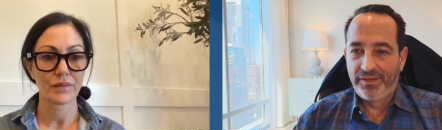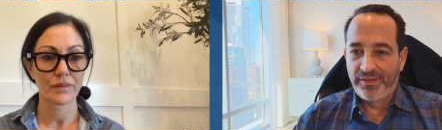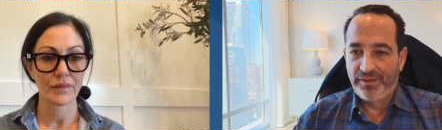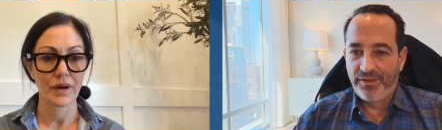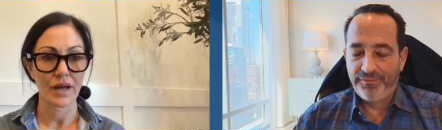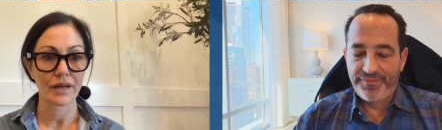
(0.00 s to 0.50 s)

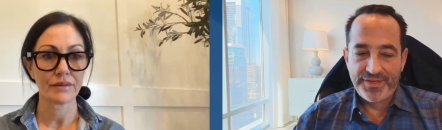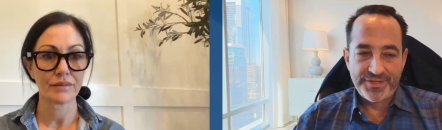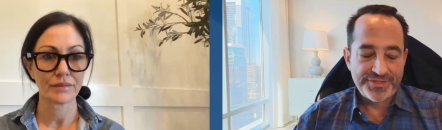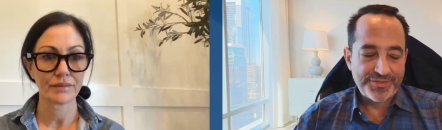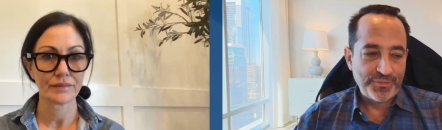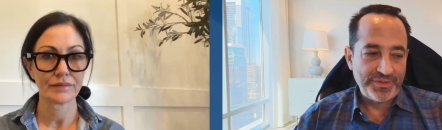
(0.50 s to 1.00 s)
Speaker 1: uh, mm-hmm. of
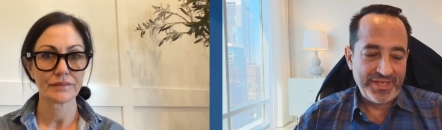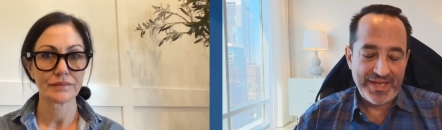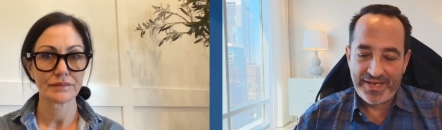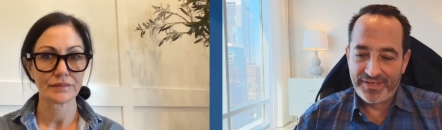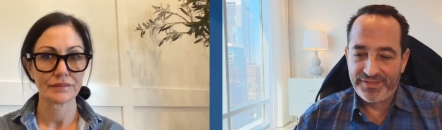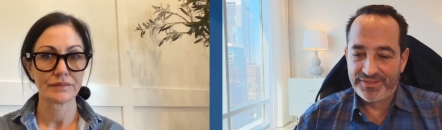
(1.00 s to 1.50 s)
this with the
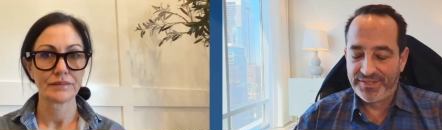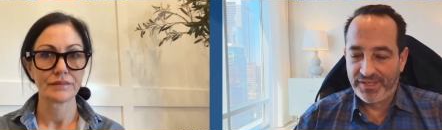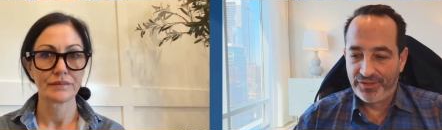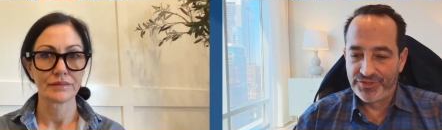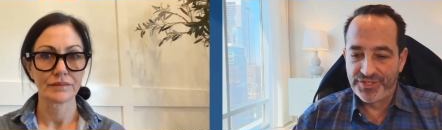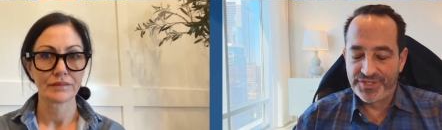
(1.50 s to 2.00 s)
added
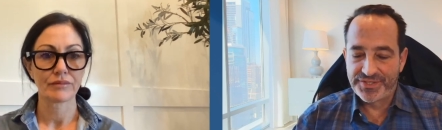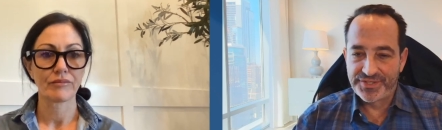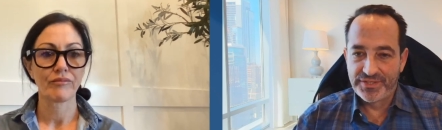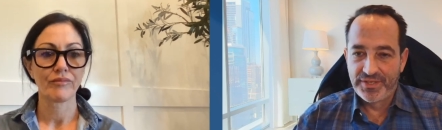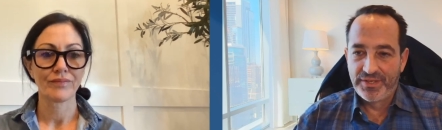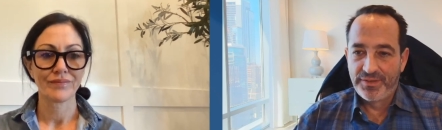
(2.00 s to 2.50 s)

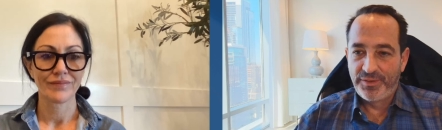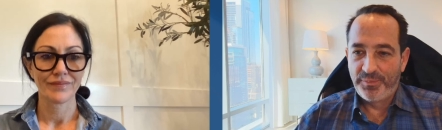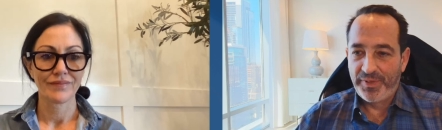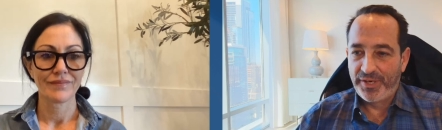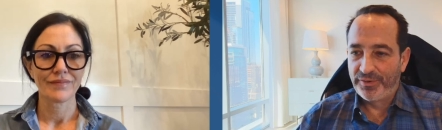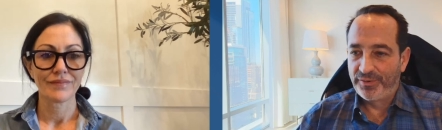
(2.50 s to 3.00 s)
intelligence, the
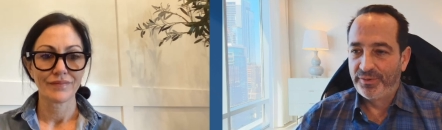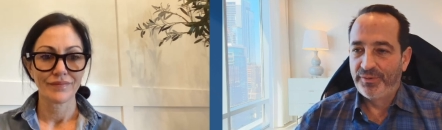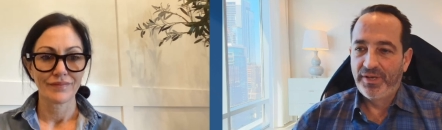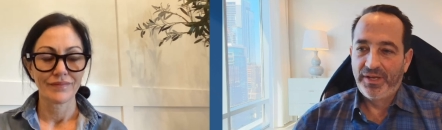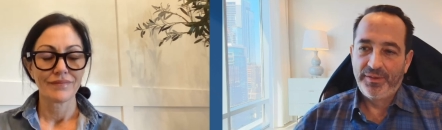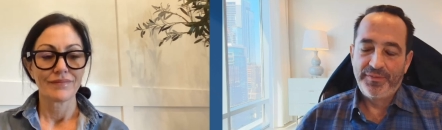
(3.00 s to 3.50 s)

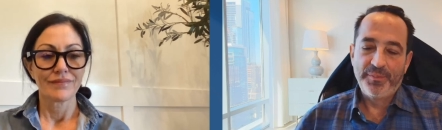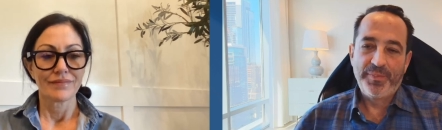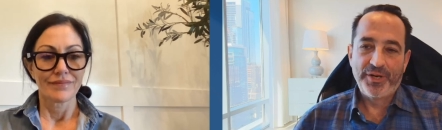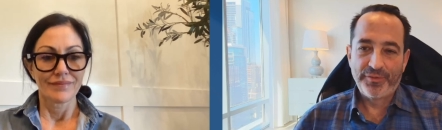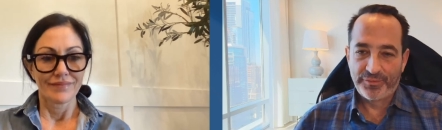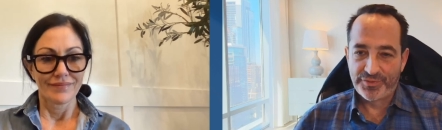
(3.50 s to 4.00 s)
better uh, the
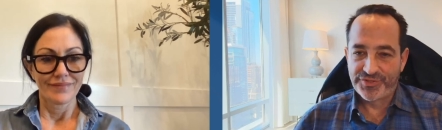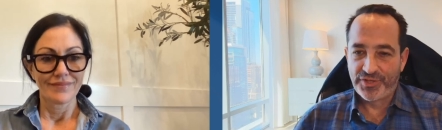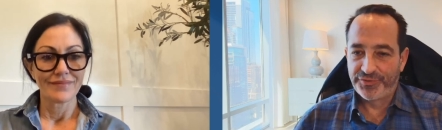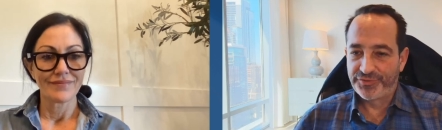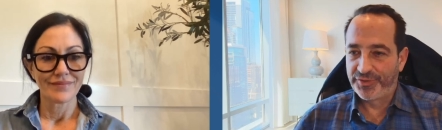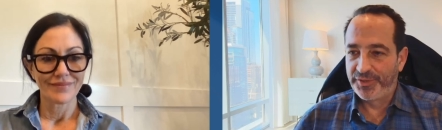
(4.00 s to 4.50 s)
better the
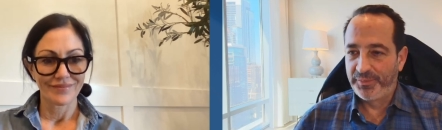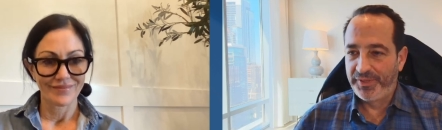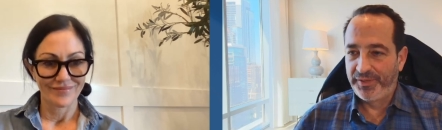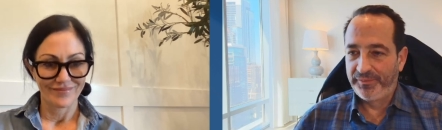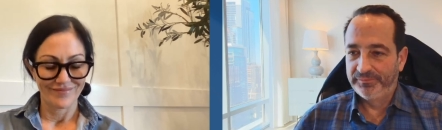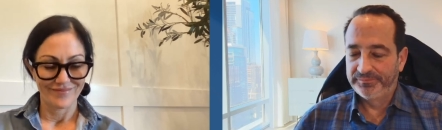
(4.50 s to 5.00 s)
results are going to
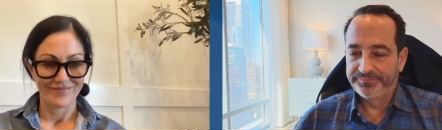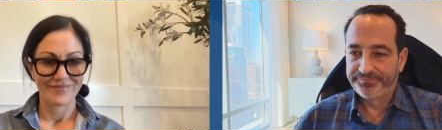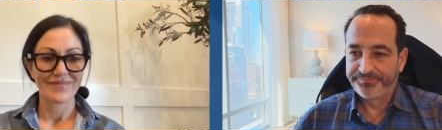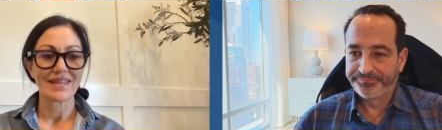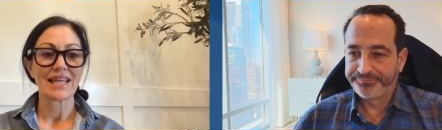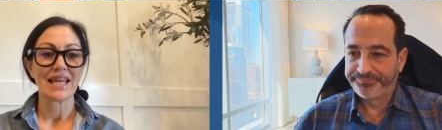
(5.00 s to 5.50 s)
be.
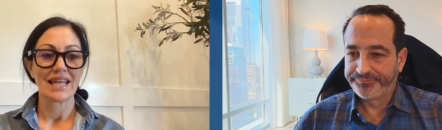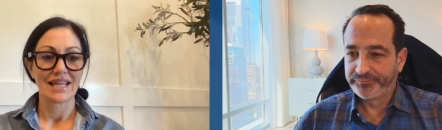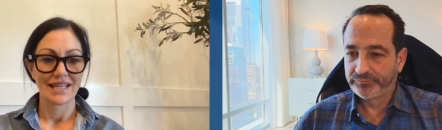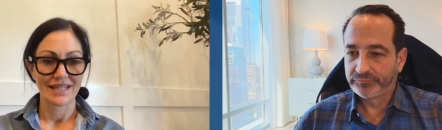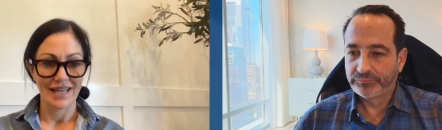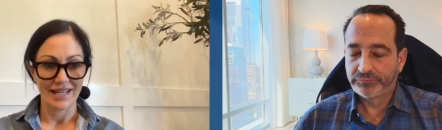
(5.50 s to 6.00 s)

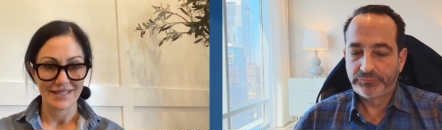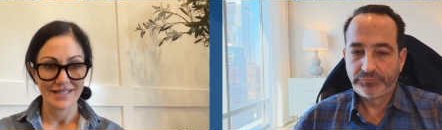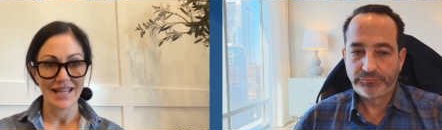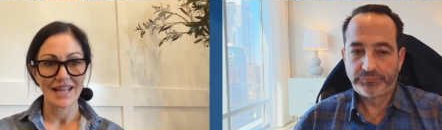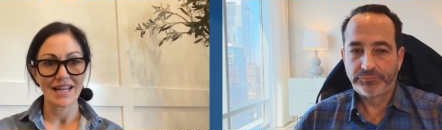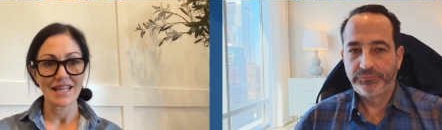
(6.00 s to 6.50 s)

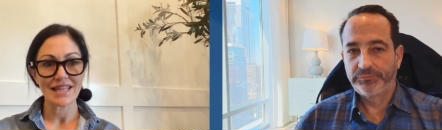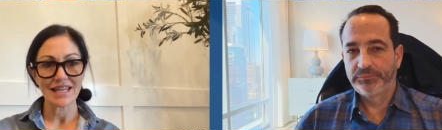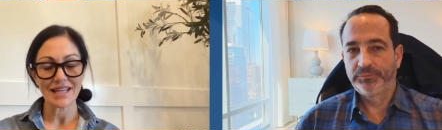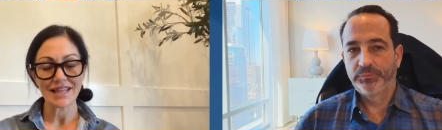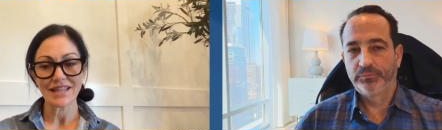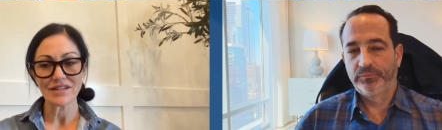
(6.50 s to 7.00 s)
Speaker 2: Yes, and I
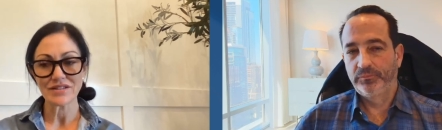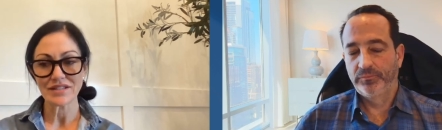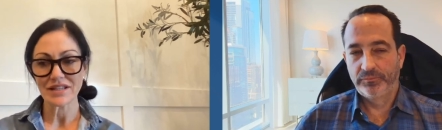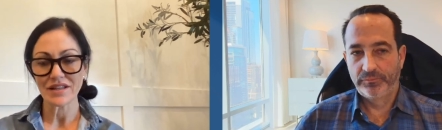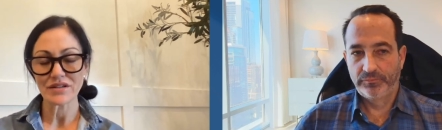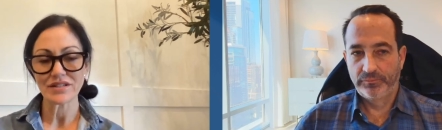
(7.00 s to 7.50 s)
think there's
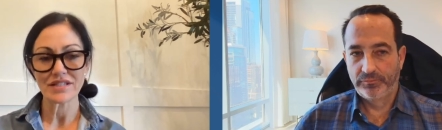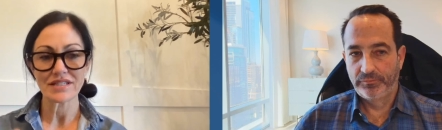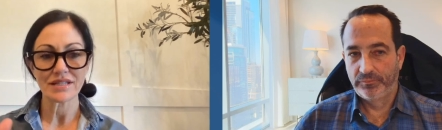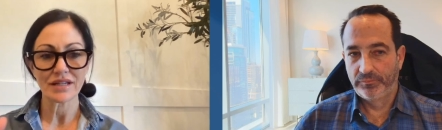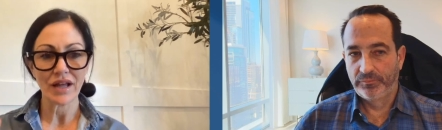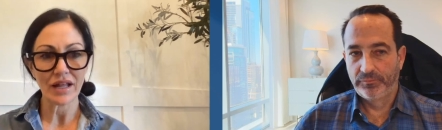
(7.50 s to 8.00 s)
there's
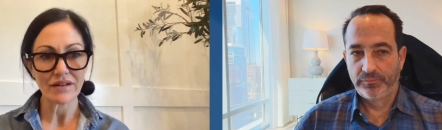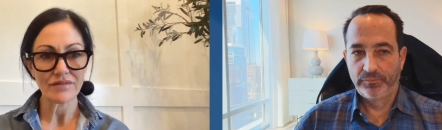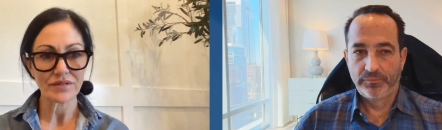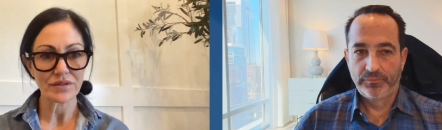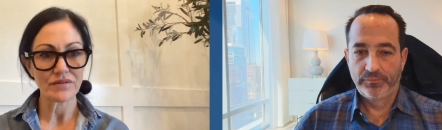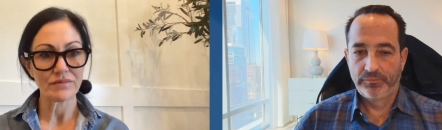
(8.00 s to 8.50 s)
this kind
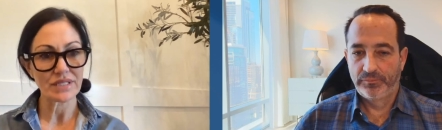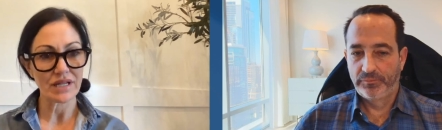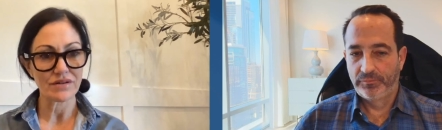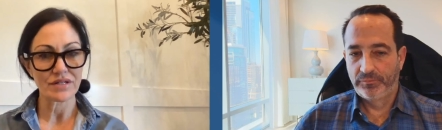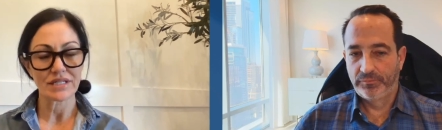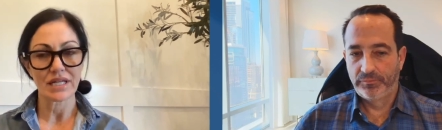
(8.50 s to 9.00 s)
of sort of
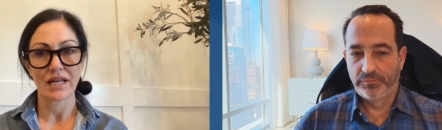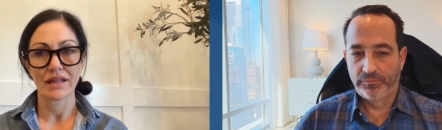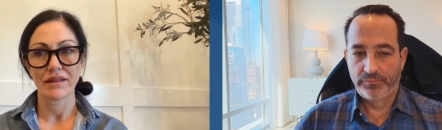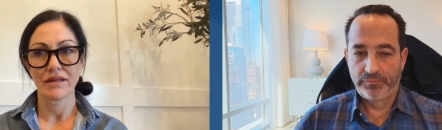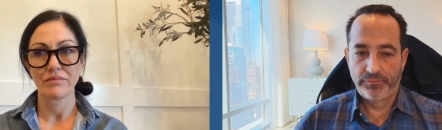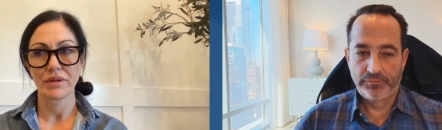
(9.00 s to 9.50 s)

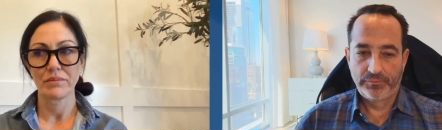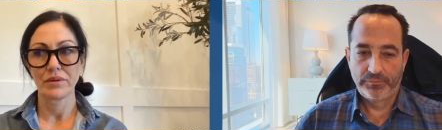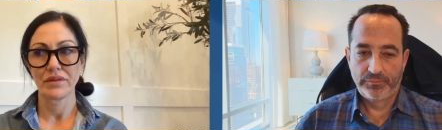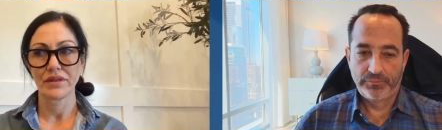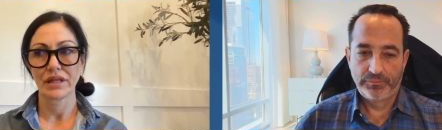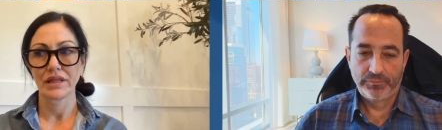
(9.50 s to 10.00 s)
misunderstanding that
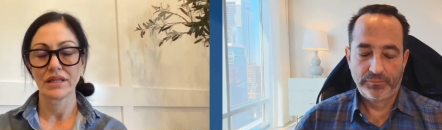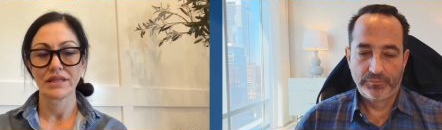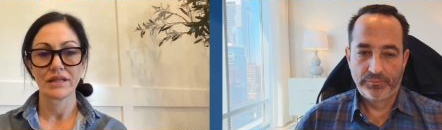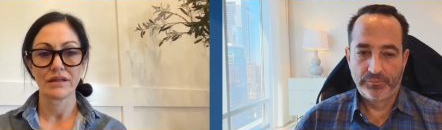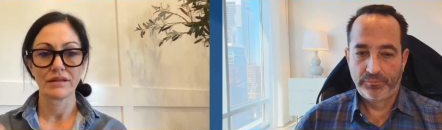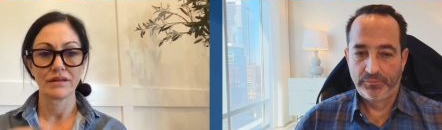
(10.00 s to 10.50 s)
people think that
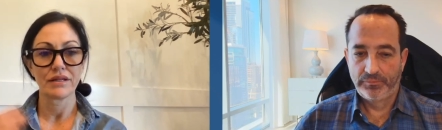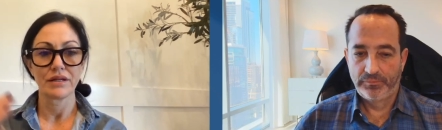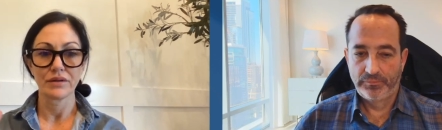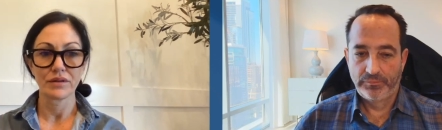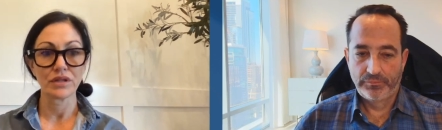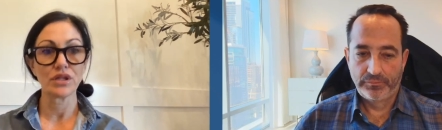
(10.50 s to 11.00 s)
the you
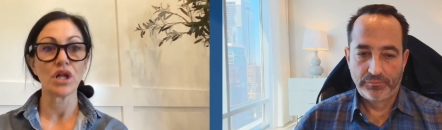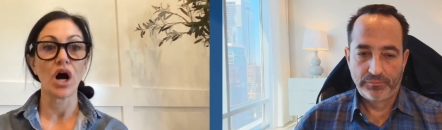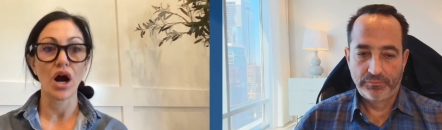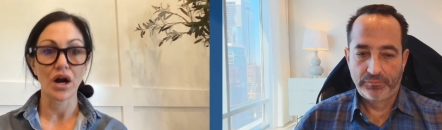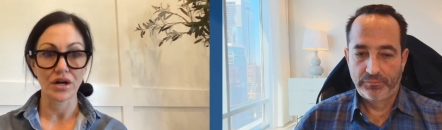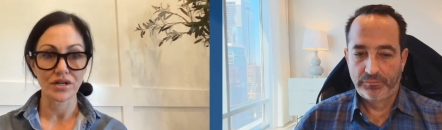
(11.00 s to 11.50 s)
know the
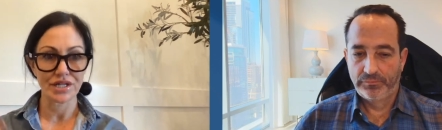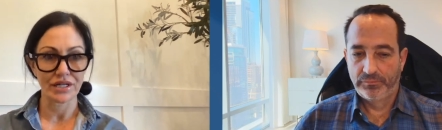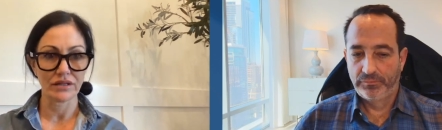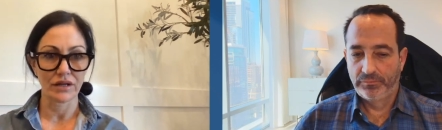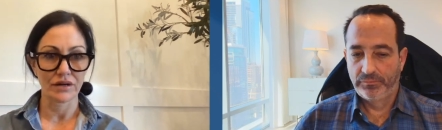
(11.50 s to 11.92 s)
large in